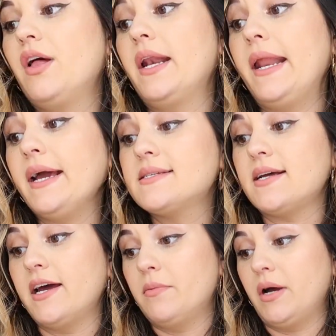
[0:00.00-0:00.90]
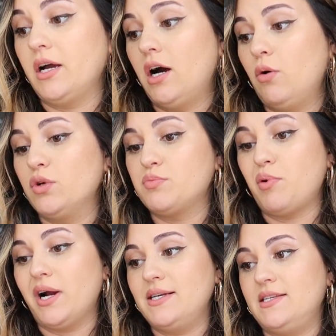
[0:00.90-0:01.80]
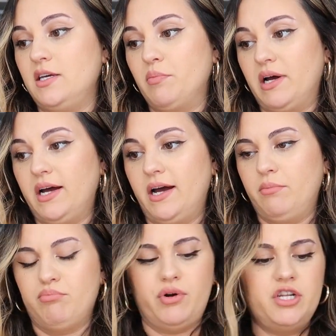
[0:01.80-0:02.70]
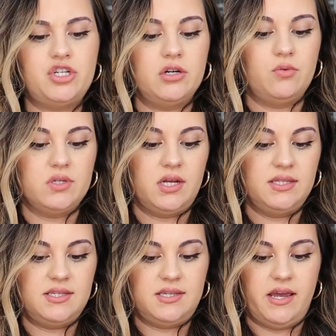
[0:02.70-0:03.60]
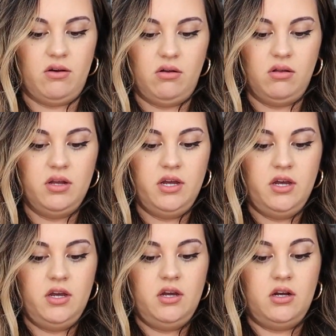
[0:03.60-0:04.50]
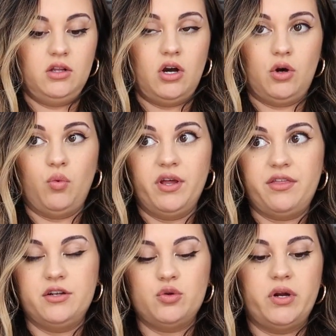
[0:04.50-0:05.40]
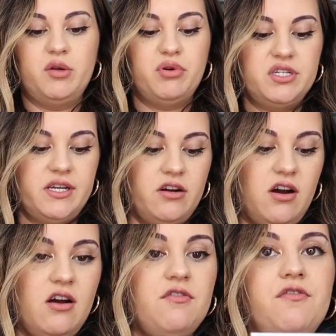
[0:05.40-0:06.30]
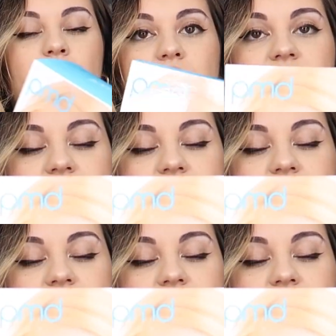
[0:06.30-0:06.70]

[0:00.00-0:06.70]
The next item I got was pricey, but I'm pretty sure it was on sale along with the 20% off. But